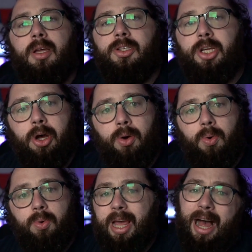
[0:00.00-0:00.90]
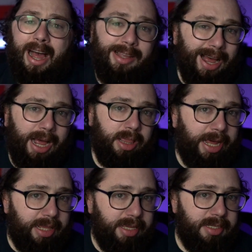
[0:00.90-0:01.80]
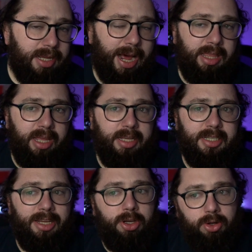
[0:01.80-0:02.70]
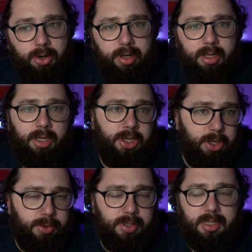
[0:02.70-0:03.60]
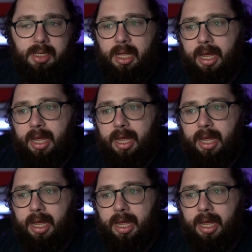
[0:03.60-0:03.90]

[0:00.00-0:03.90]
So yeah, I like this. I think it's a good use.